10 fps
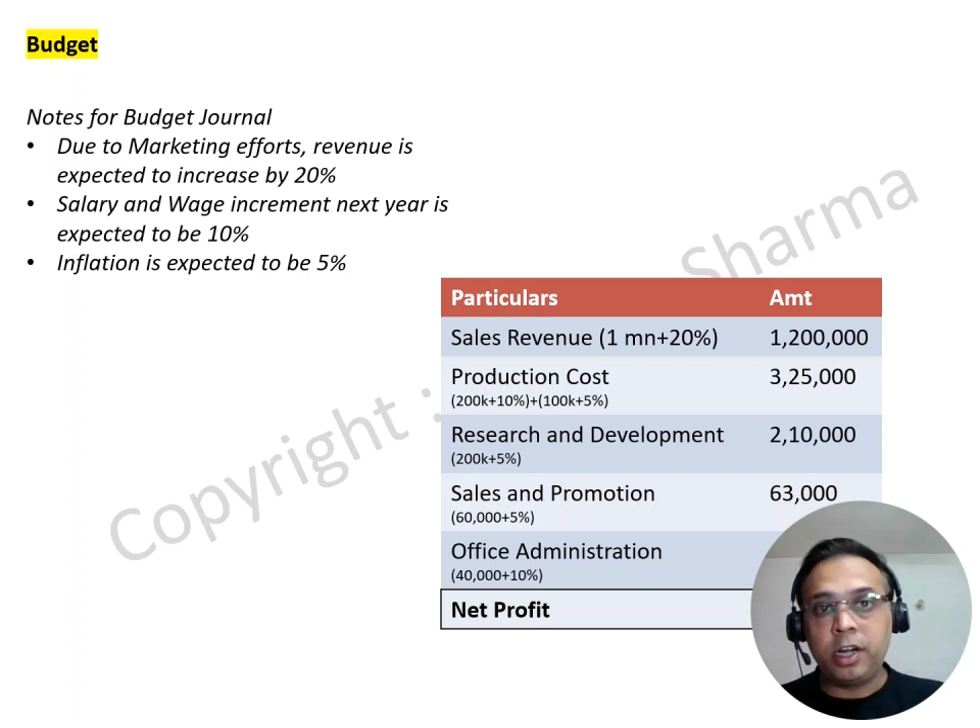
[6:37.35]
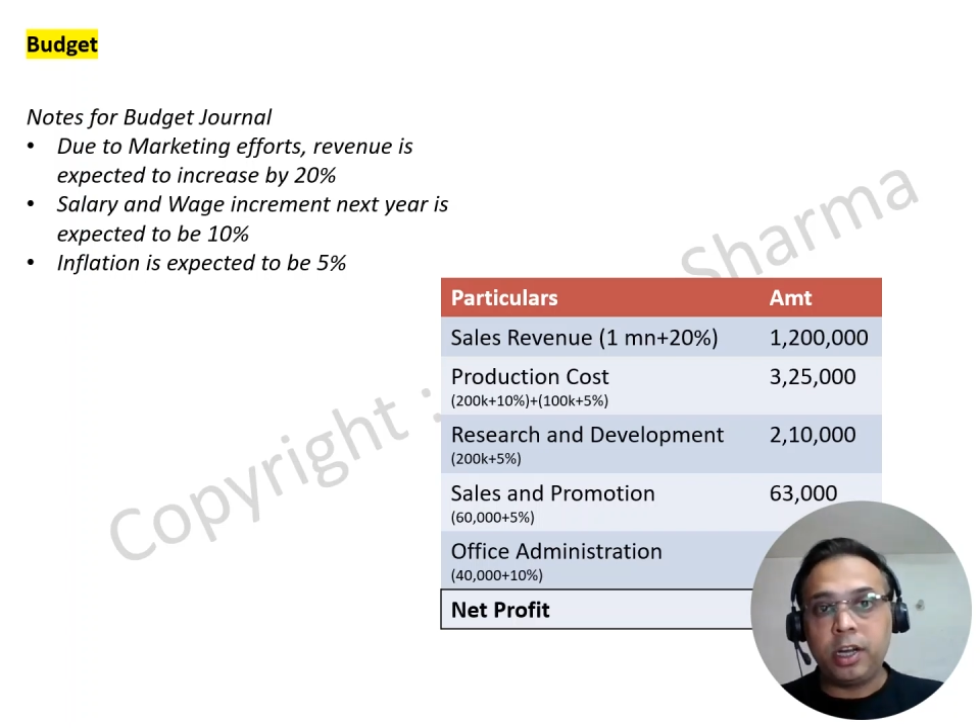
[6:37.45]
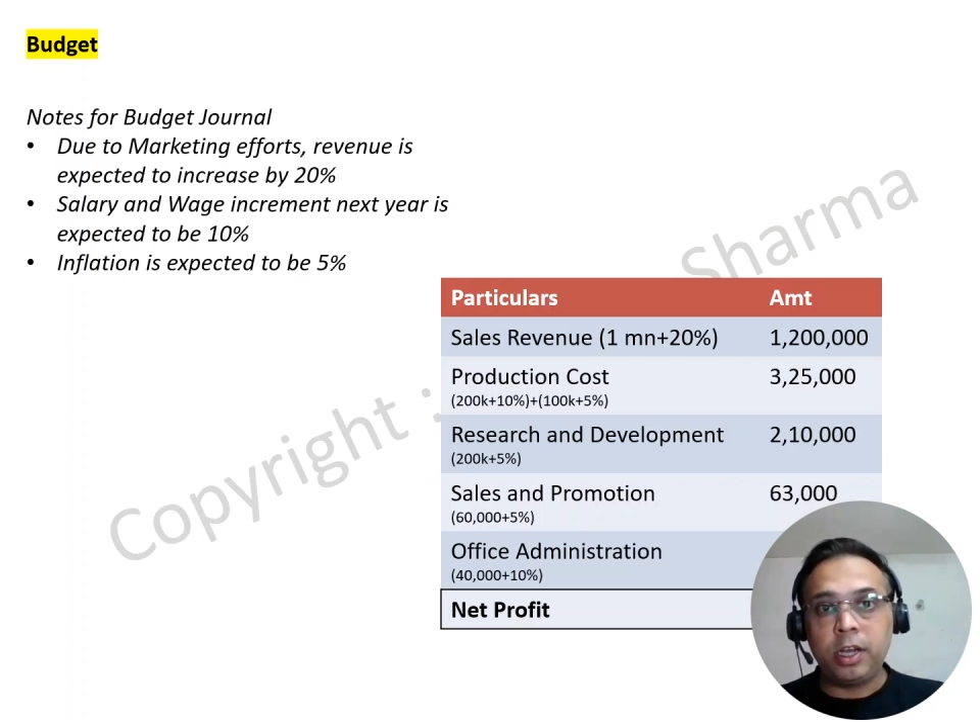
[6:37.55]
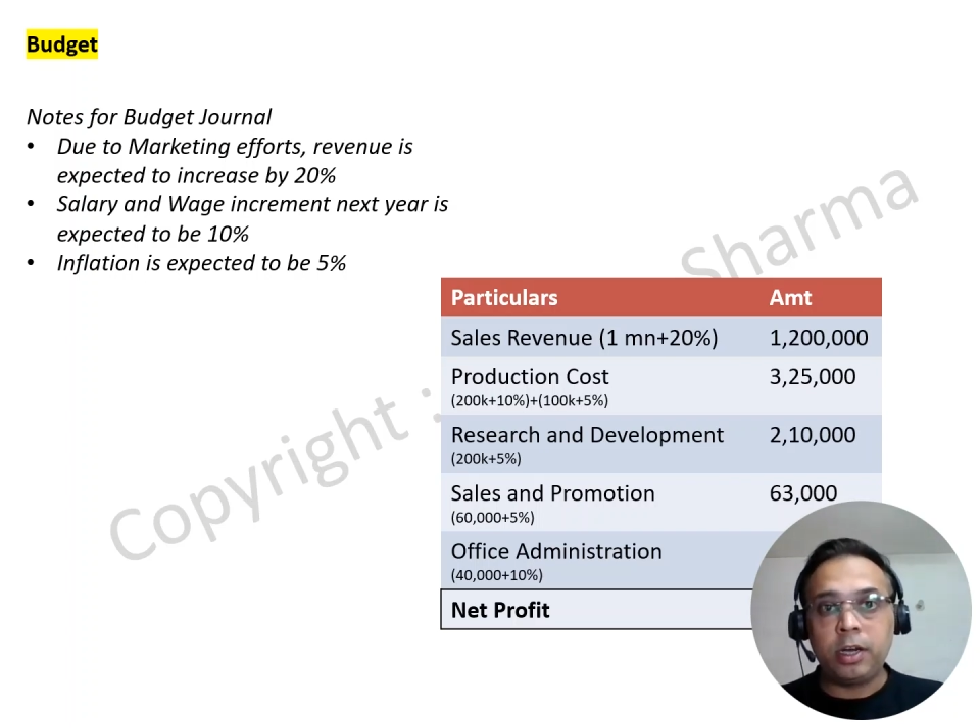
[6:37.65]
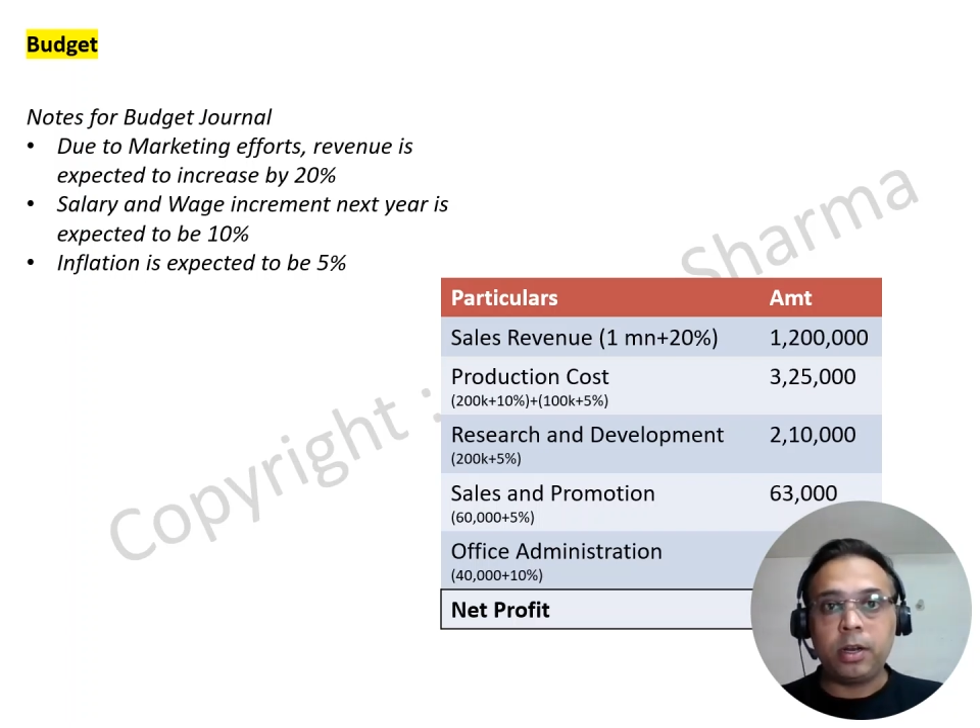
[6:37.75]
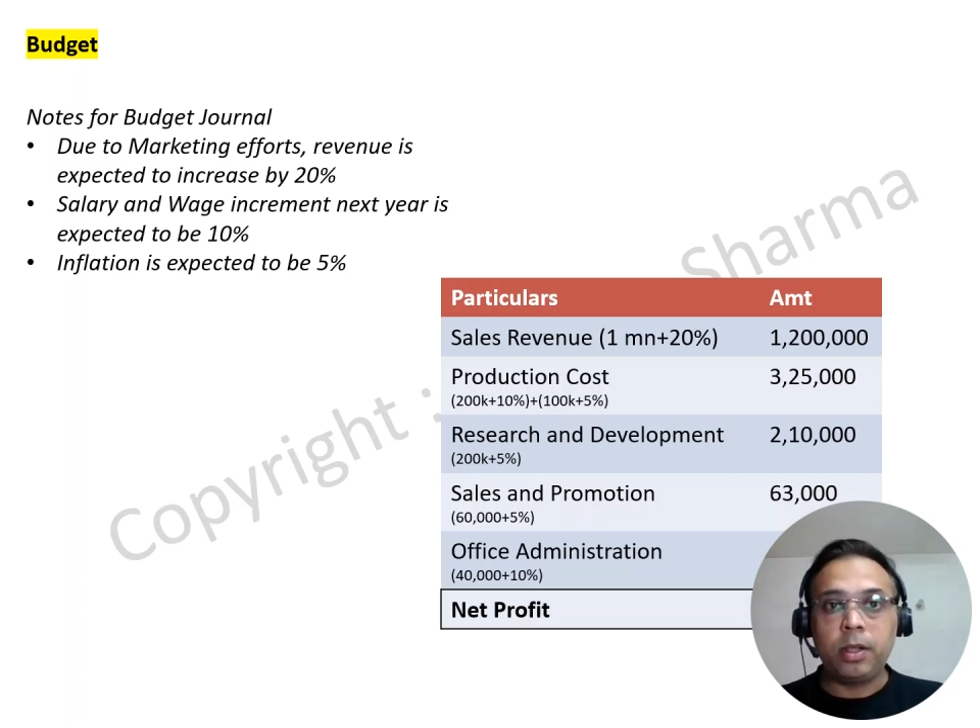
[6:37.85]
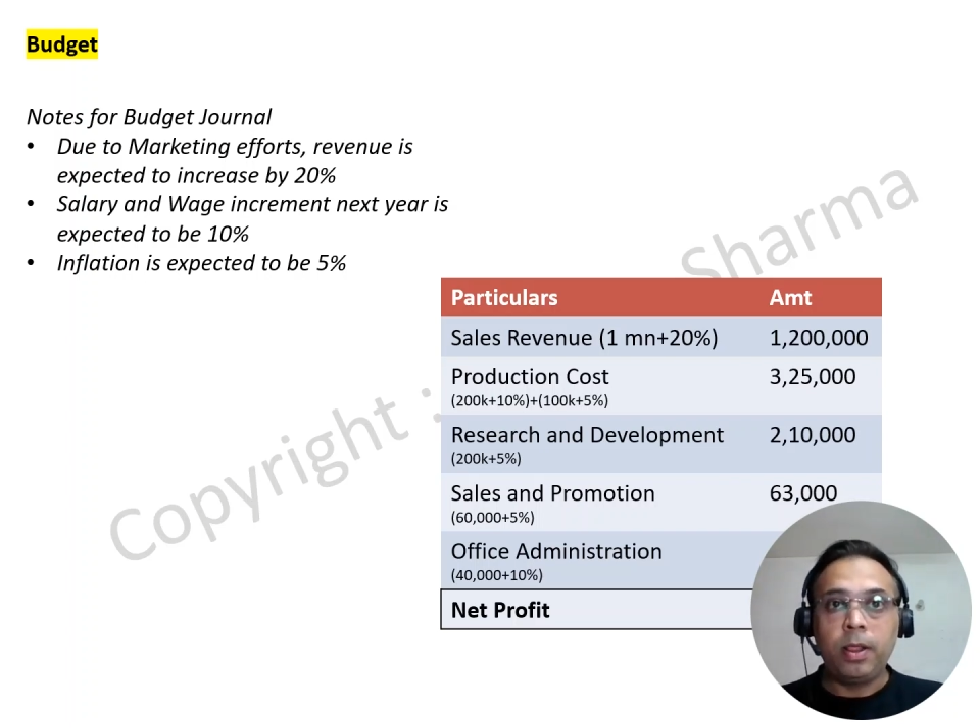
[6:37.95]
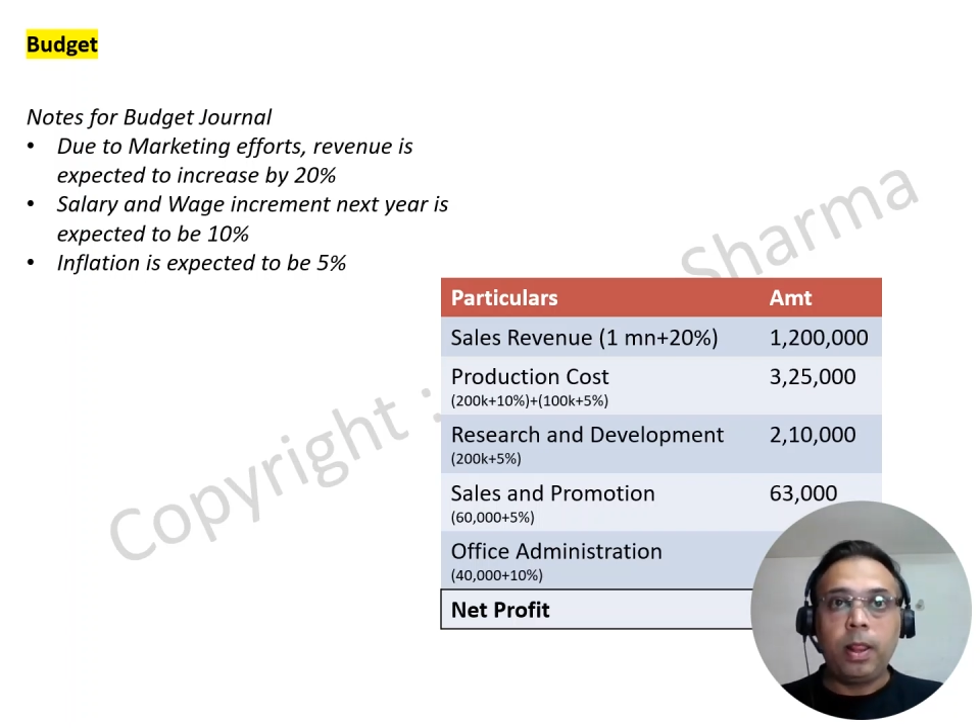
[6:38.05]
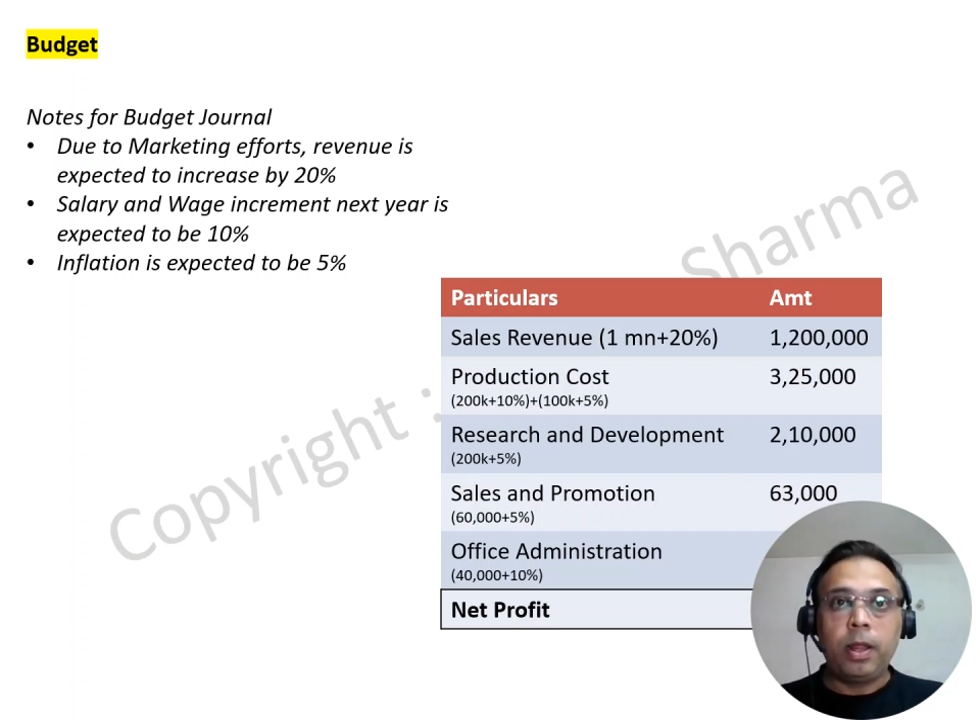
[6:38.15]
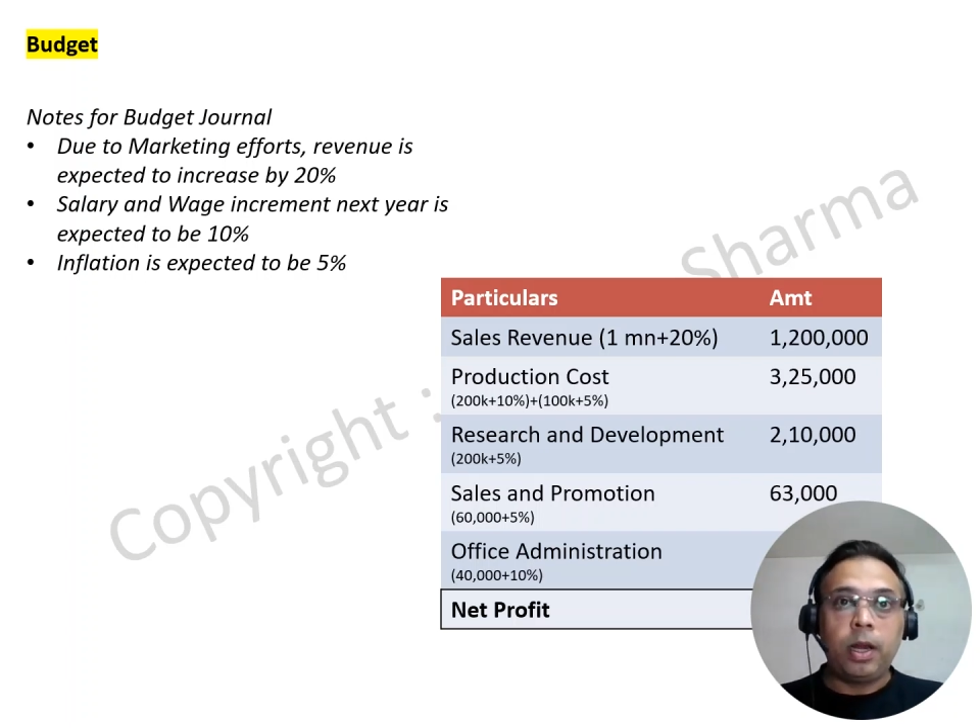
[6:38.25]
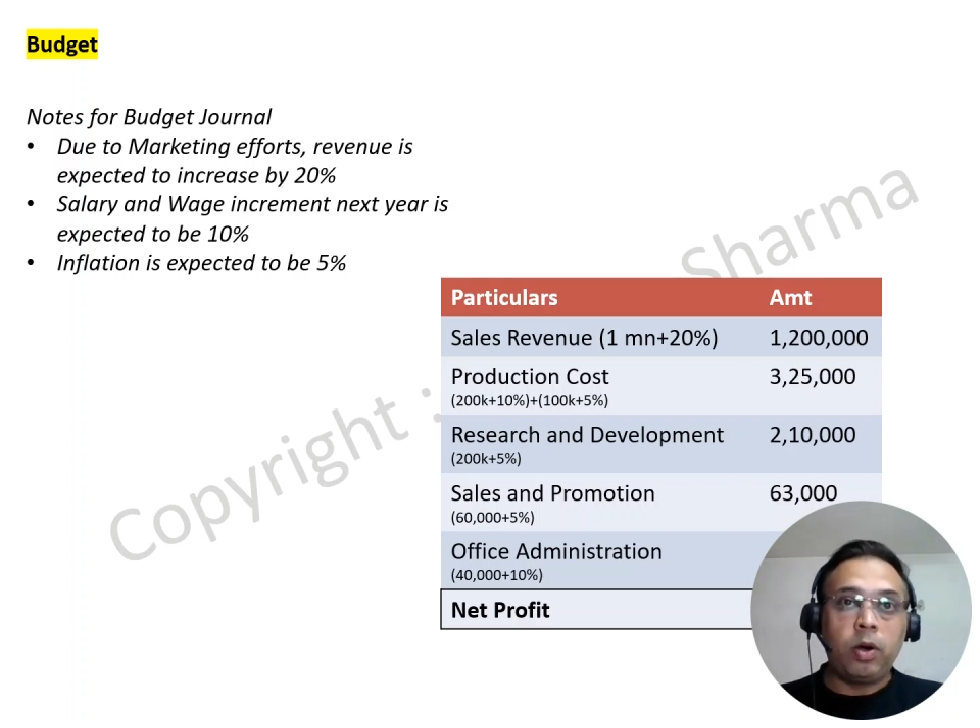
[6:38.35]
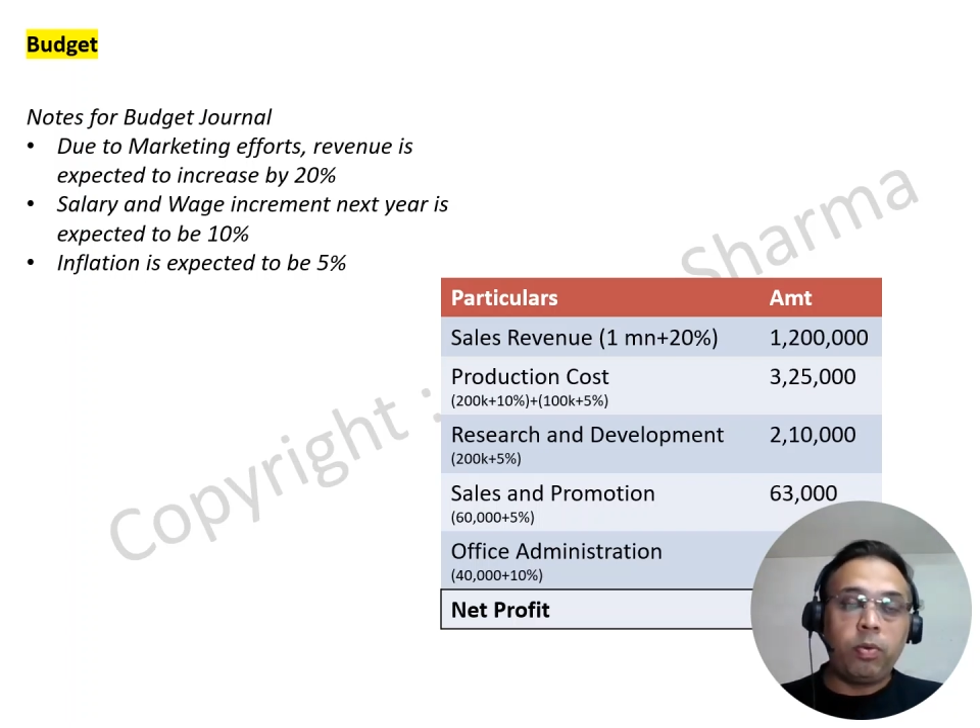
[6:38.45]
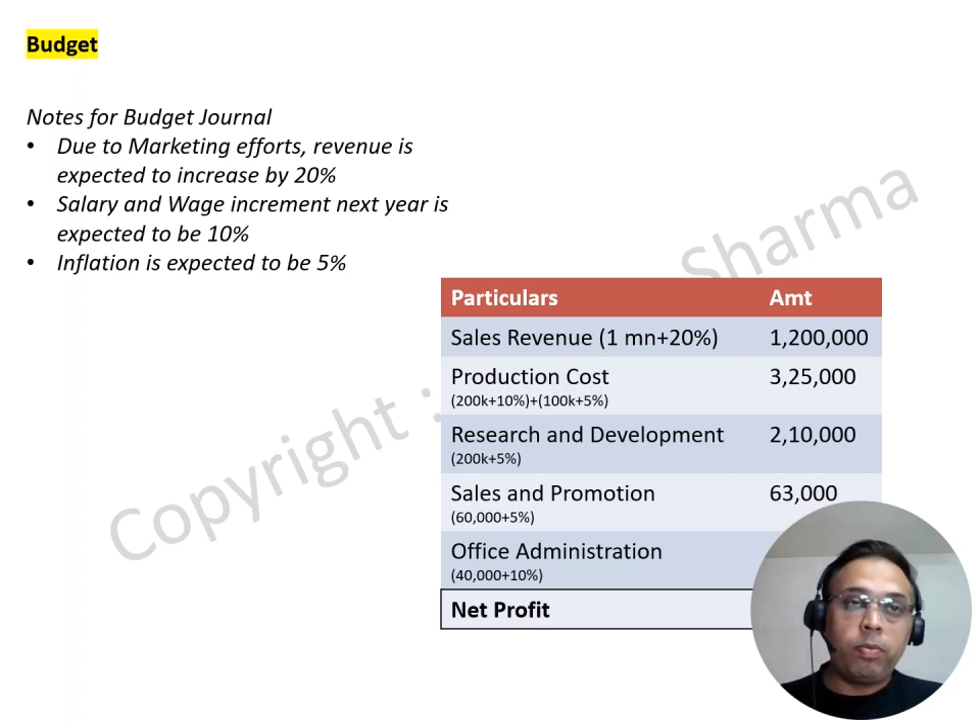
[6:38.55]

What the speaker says: year. Now,